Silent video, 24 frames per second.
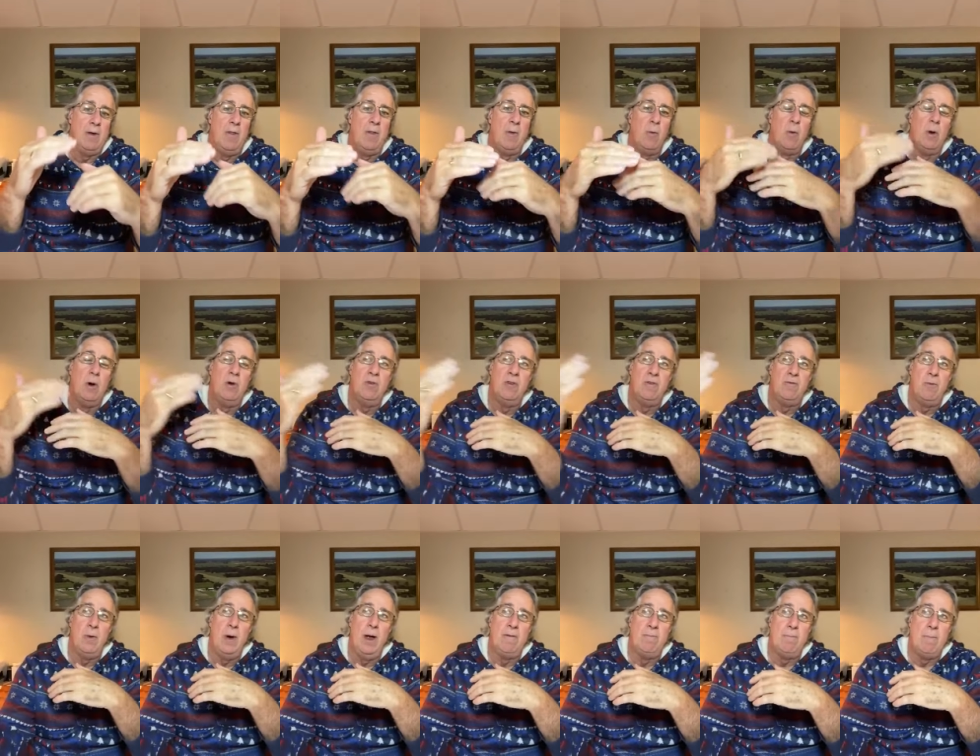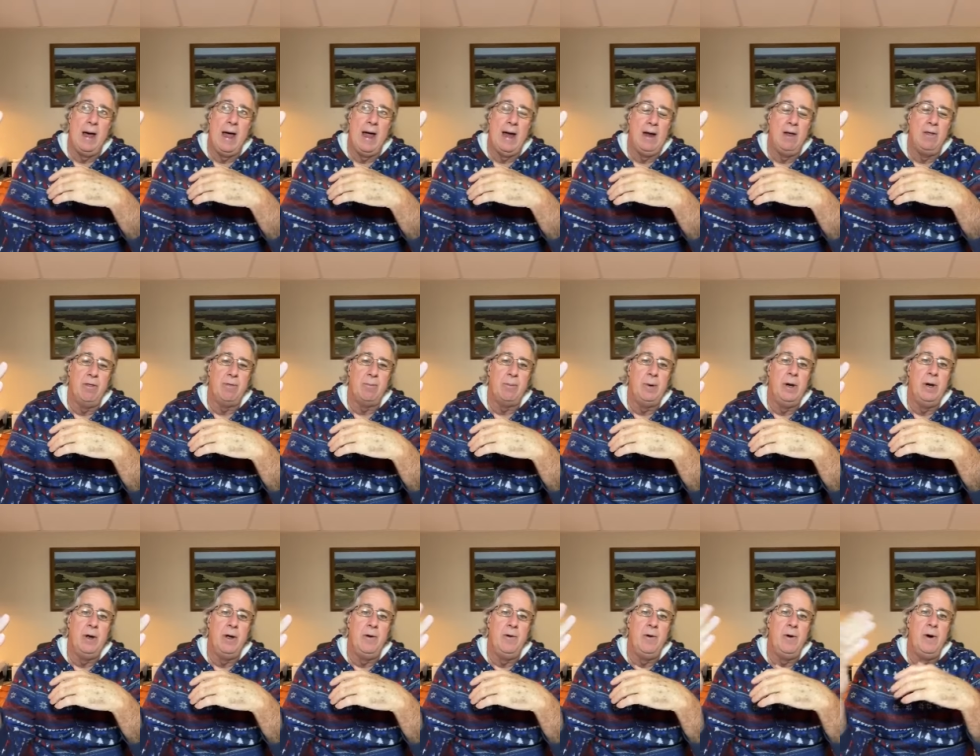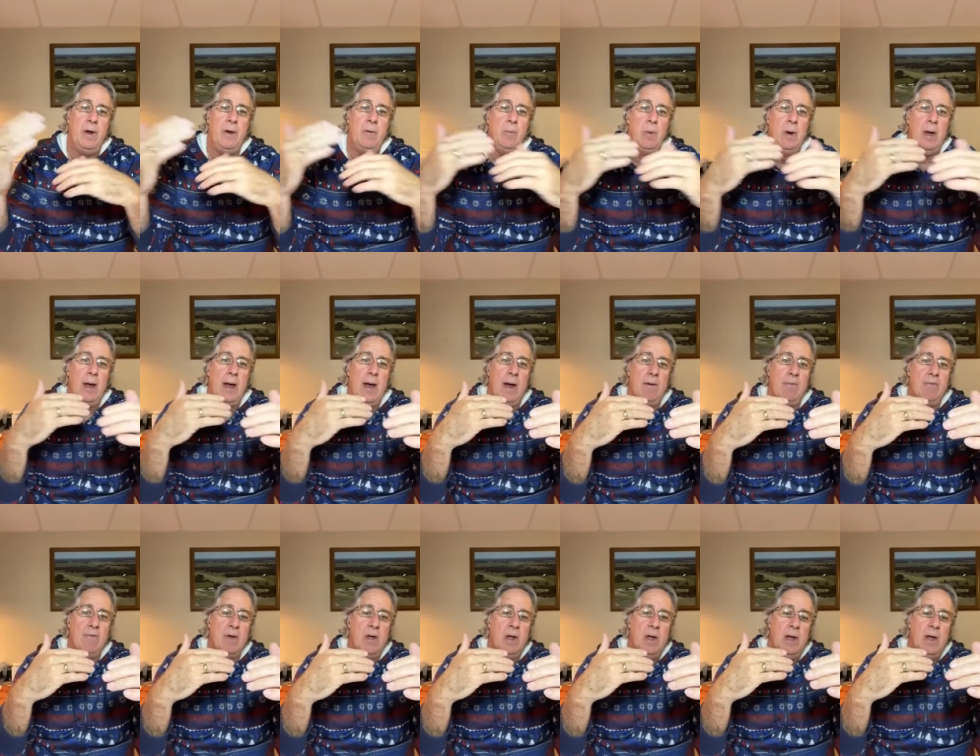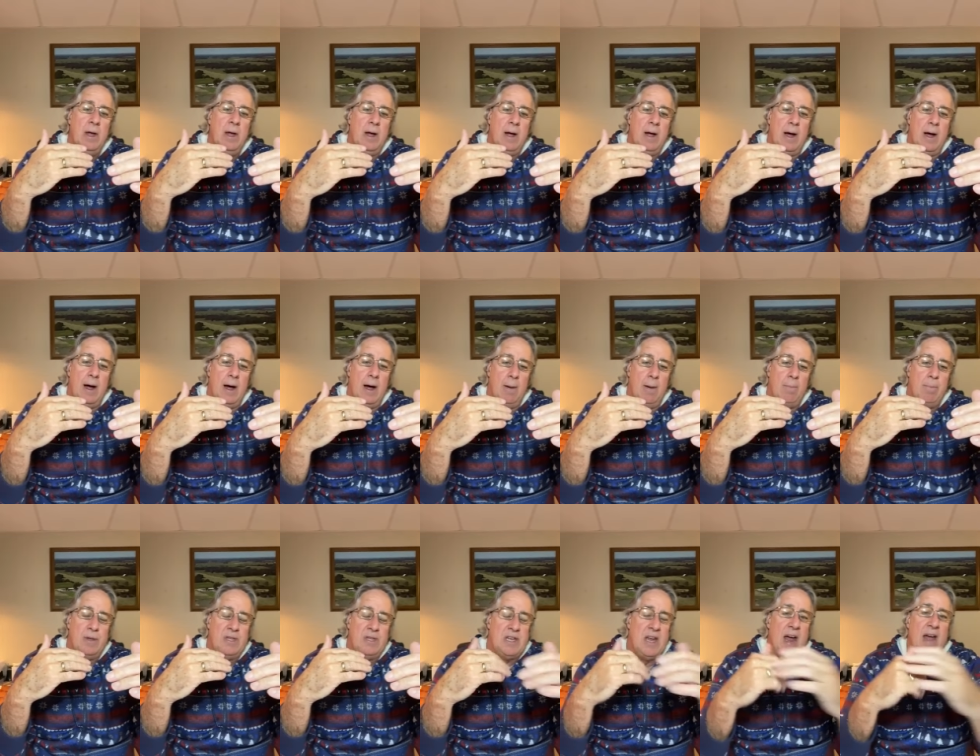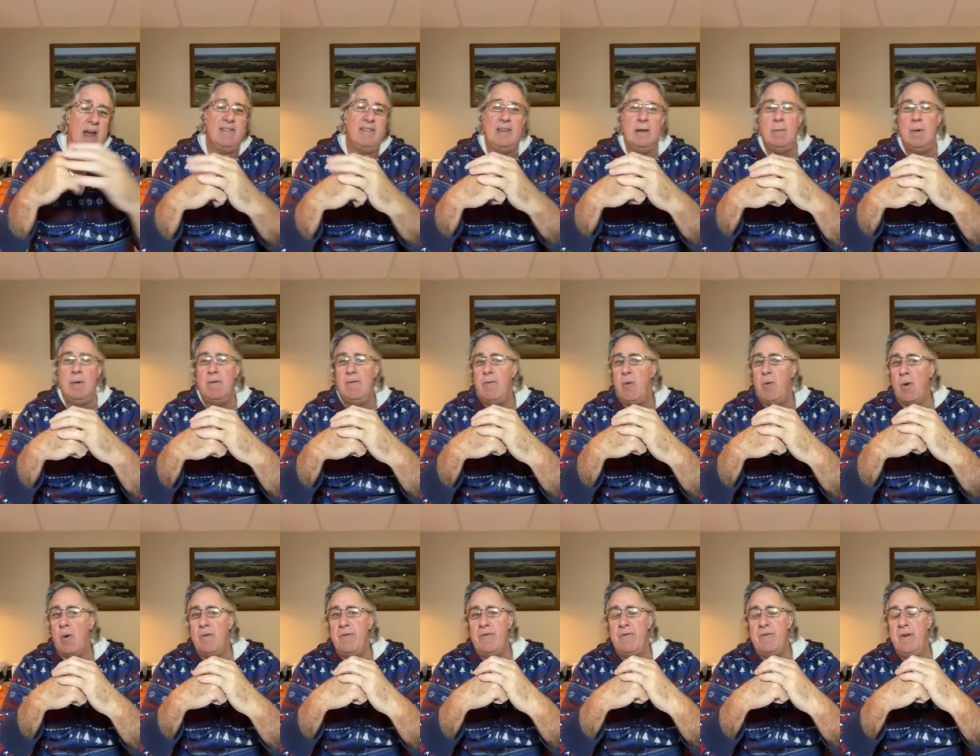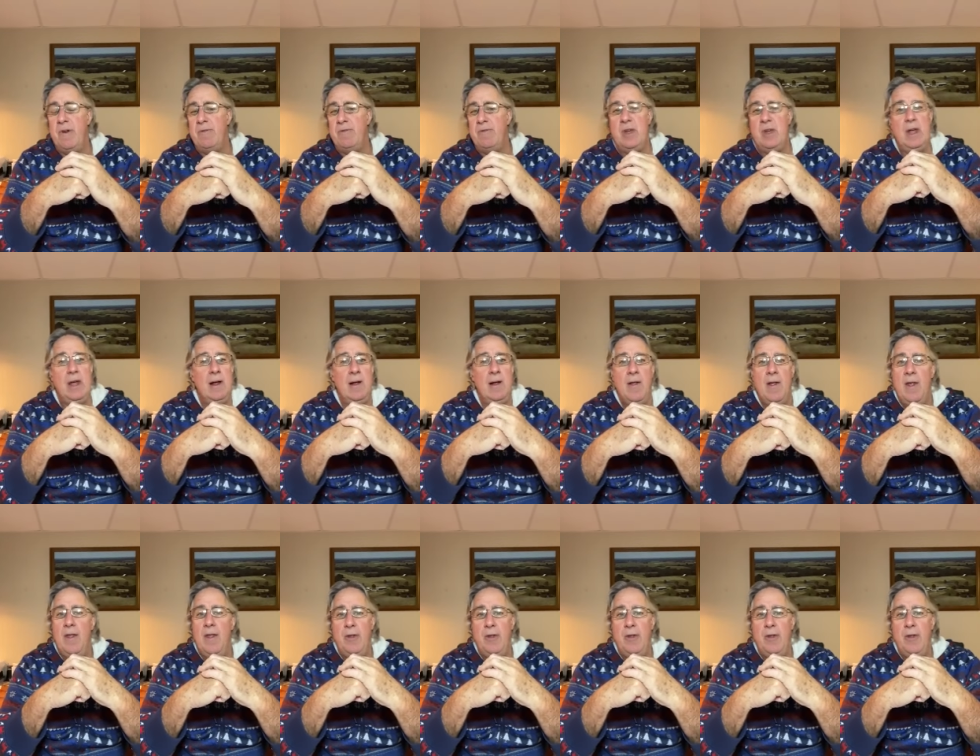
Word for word: In other words, if we have mag at 300 and we have uh, potassium at 450,